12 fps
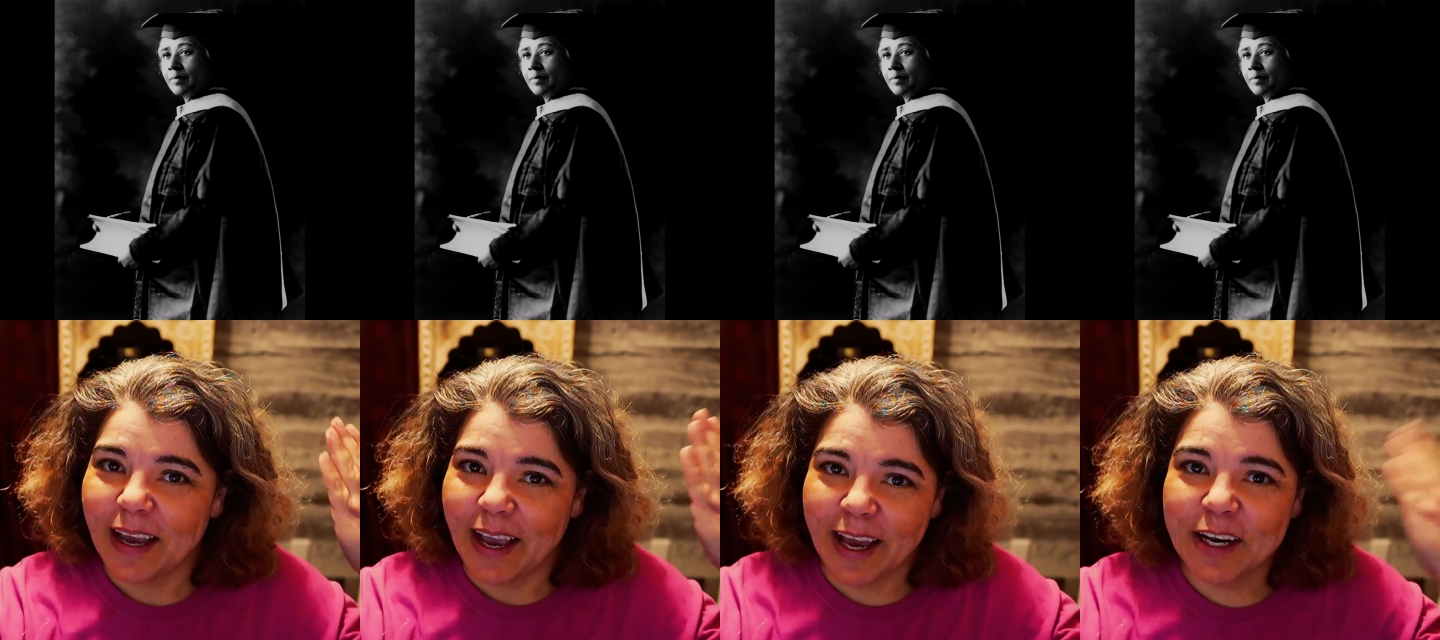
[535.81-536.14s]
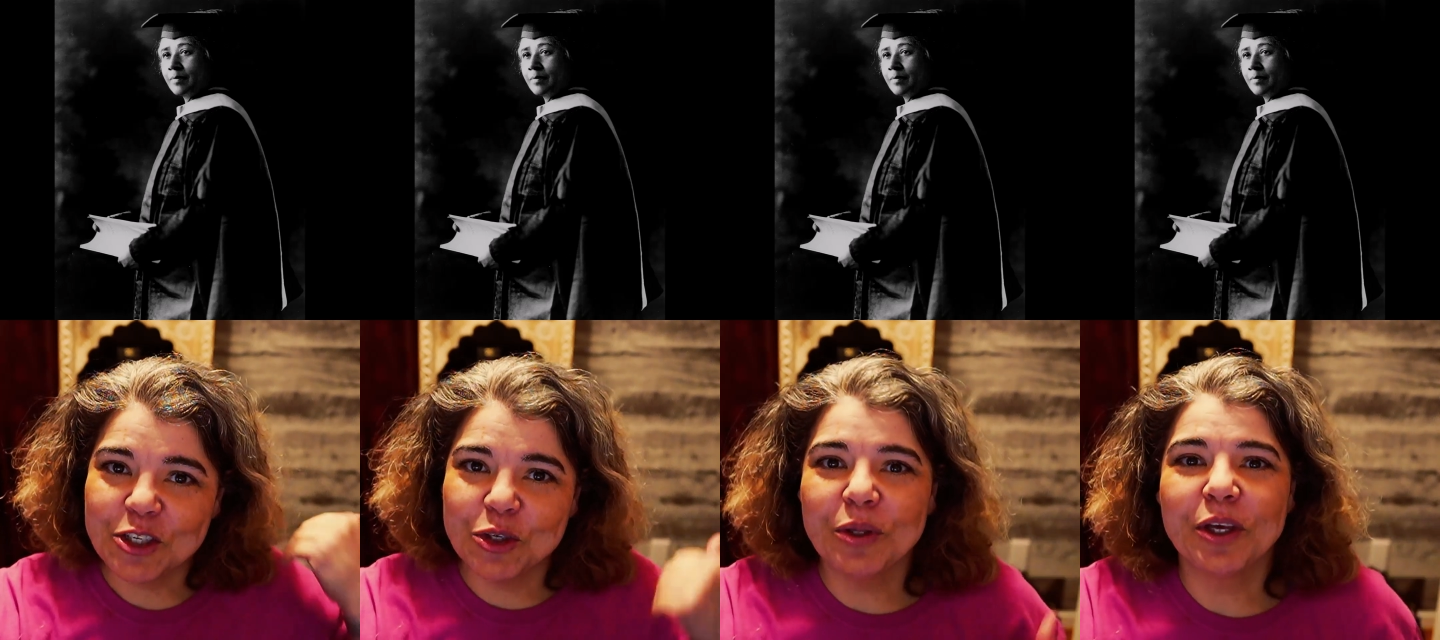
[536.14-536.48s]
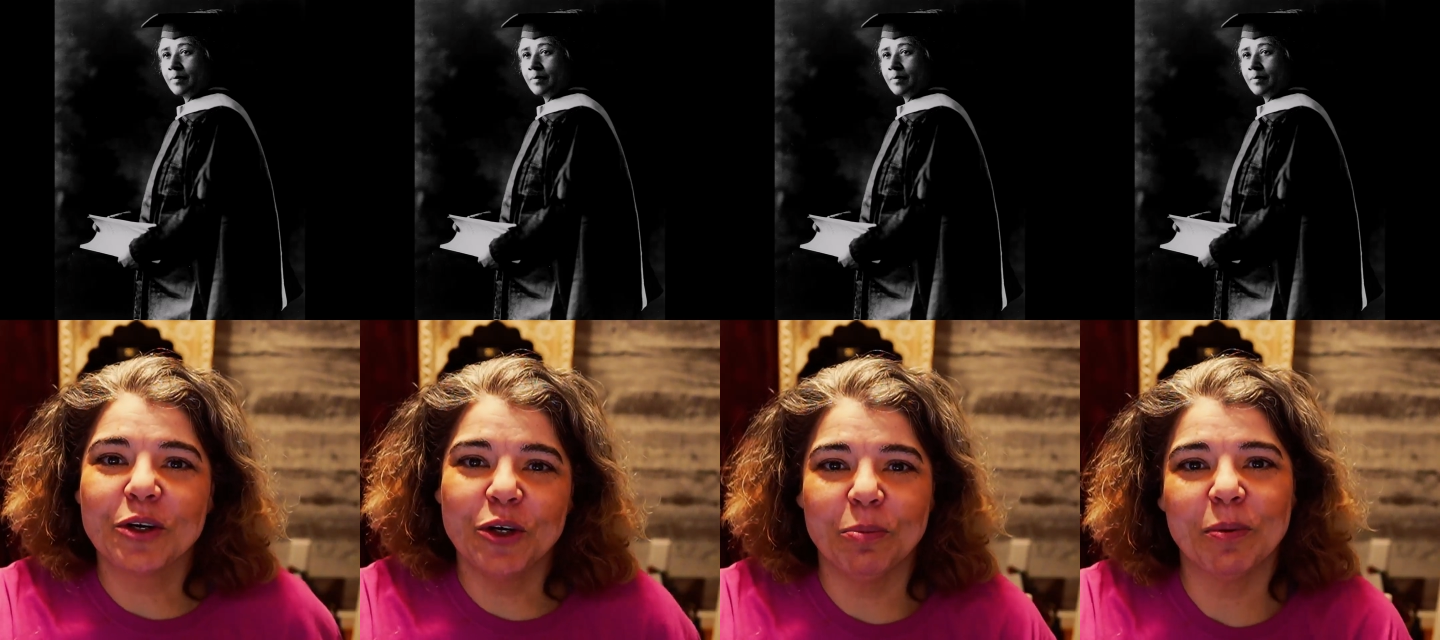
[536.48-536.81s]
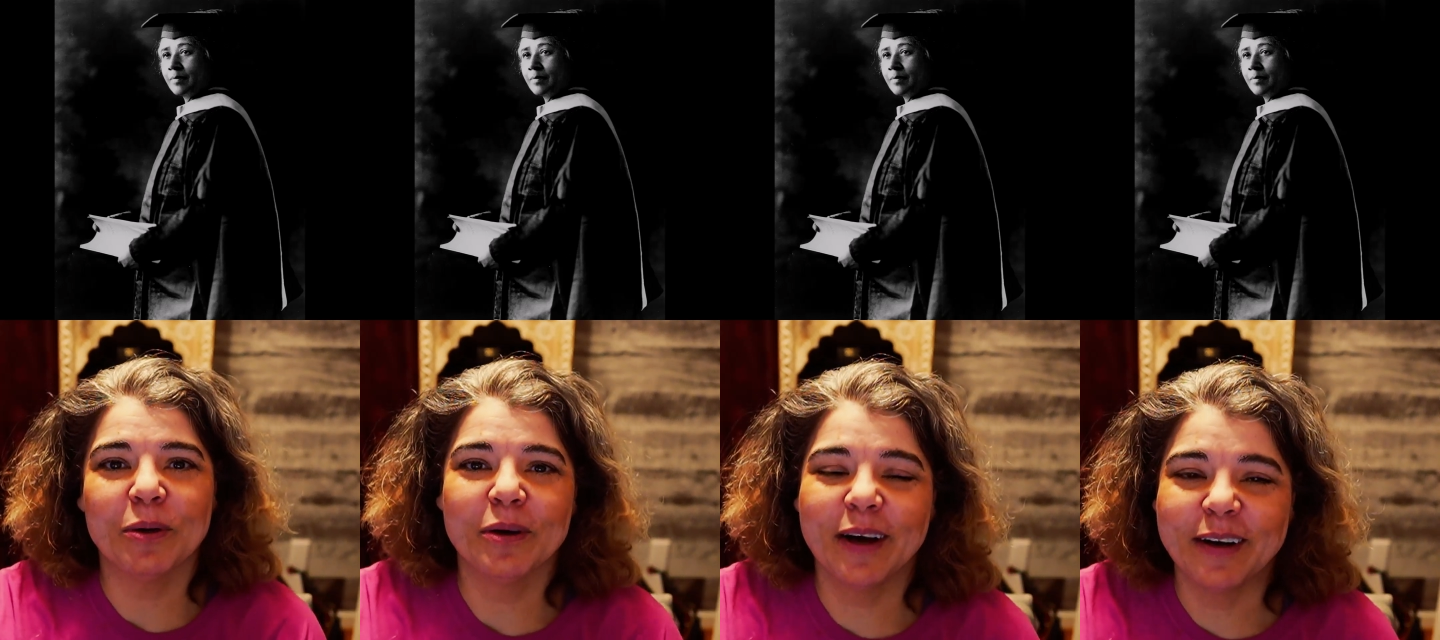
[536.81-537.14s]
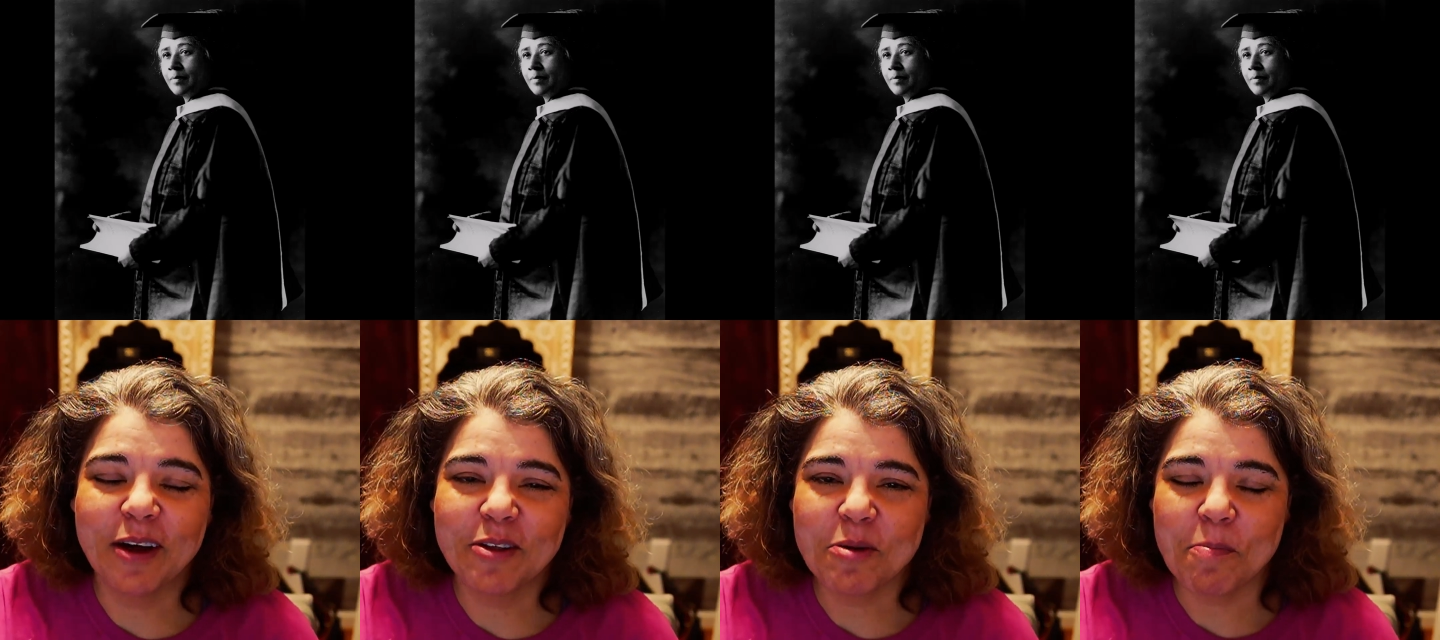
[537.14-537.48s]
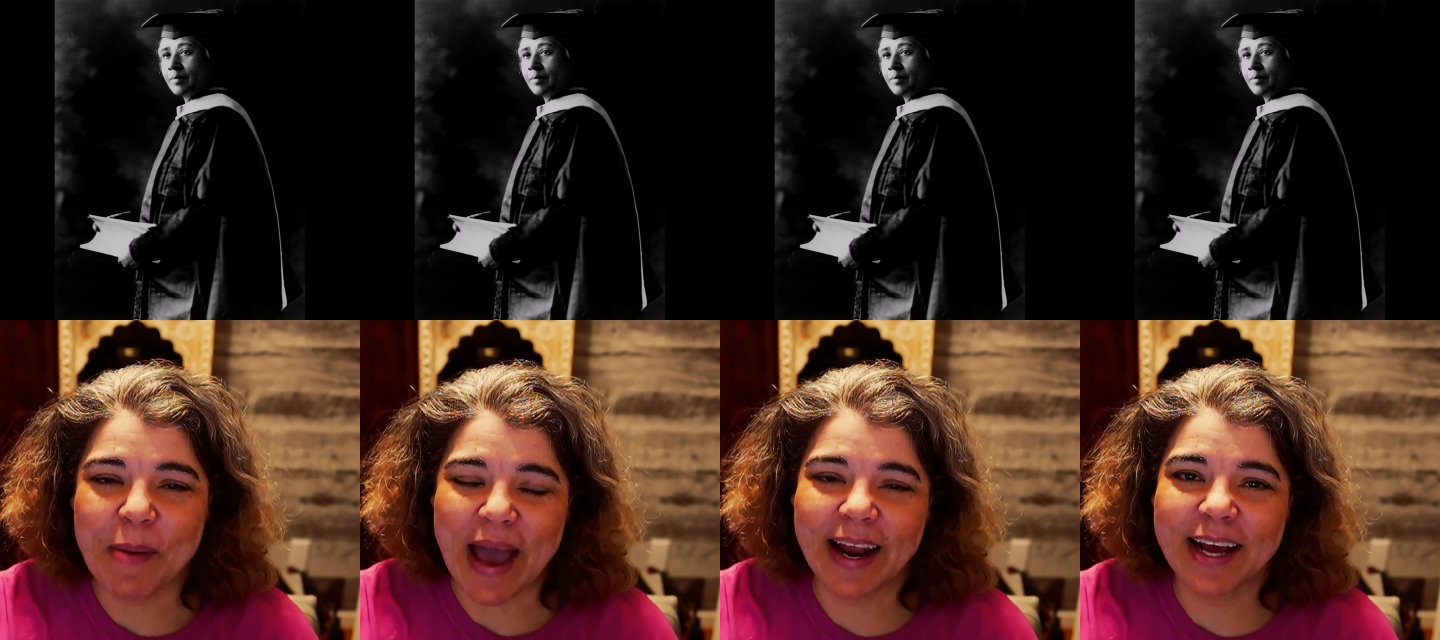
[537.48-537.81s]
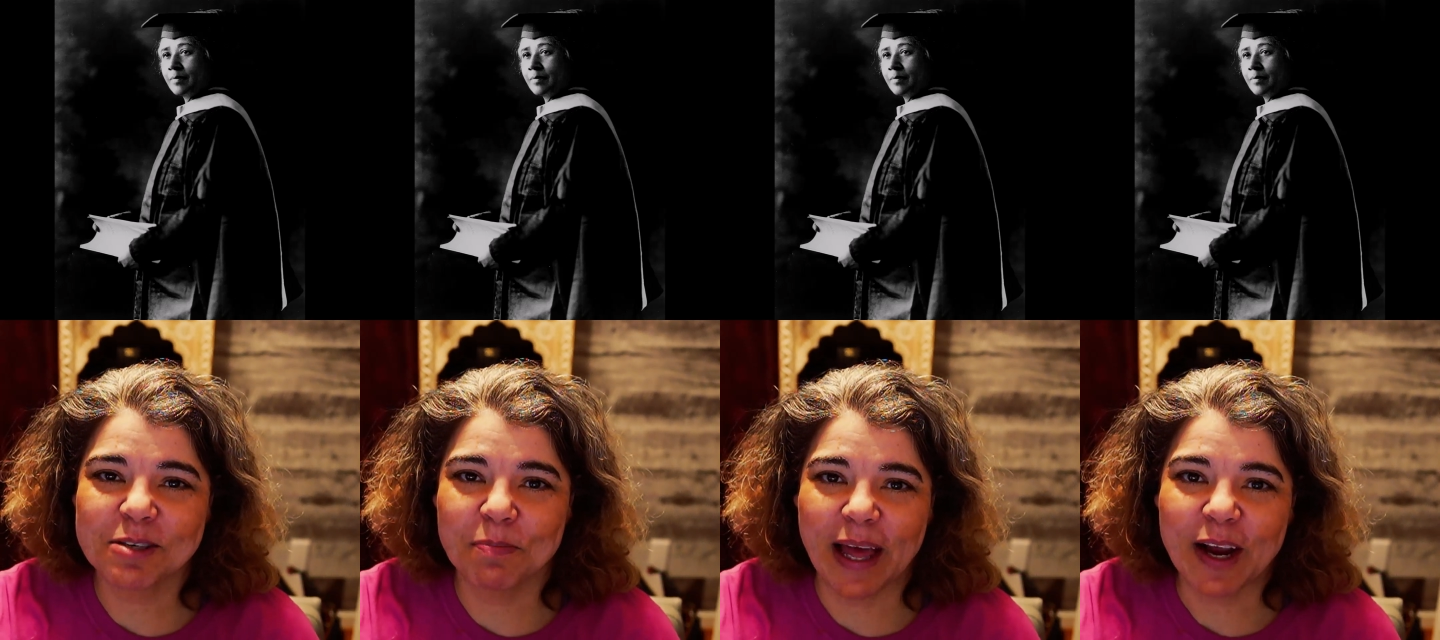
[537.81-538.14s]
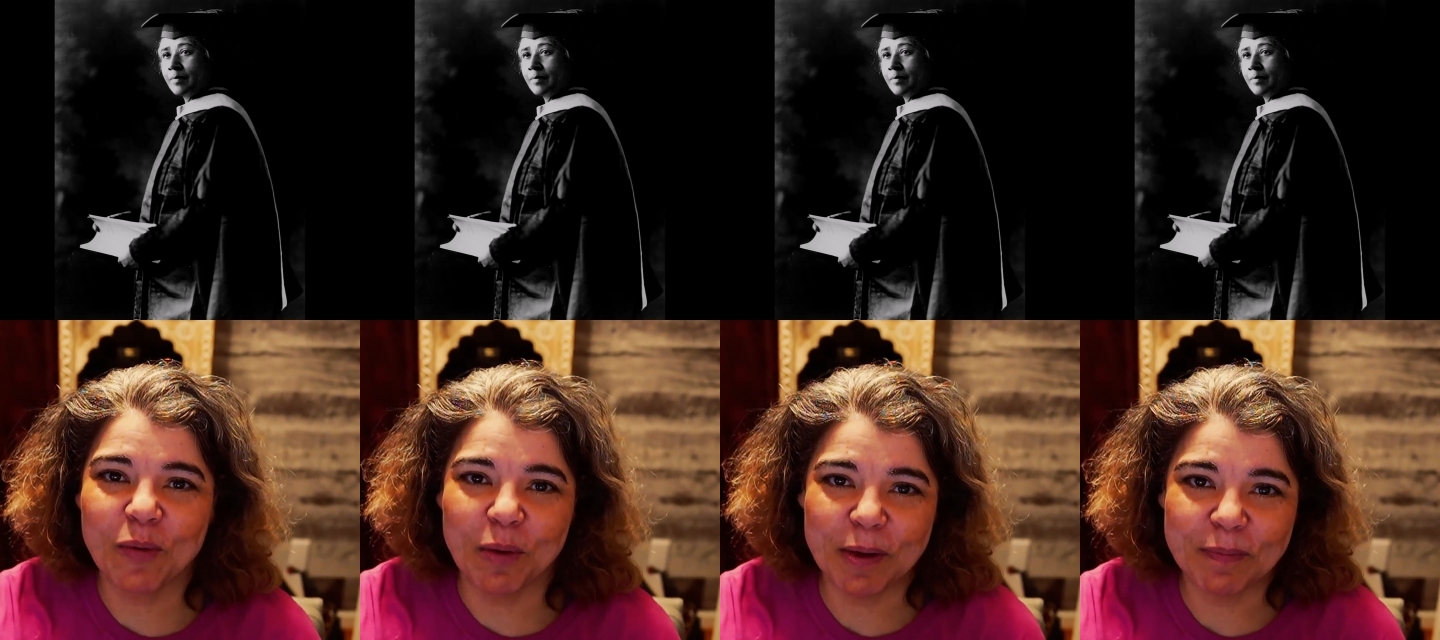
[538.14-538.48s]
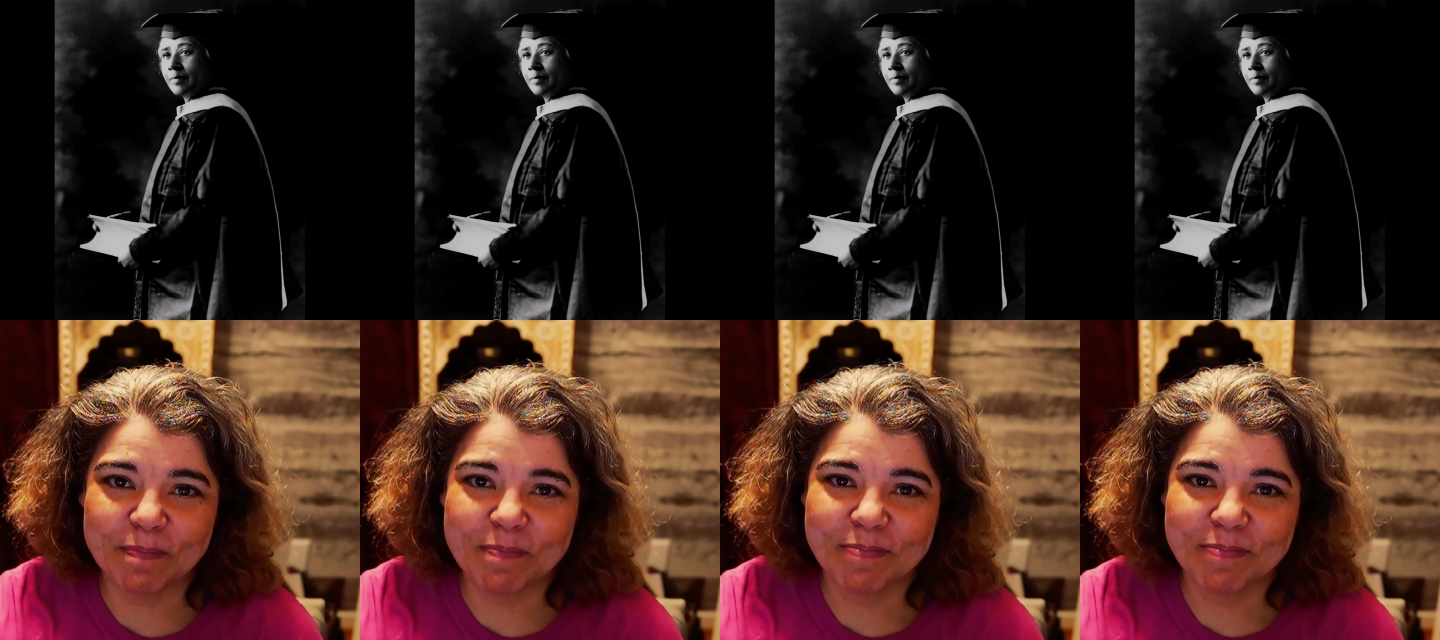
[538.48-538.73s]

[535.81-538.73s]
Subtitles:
Anna Julia Cooper, another badass black woman.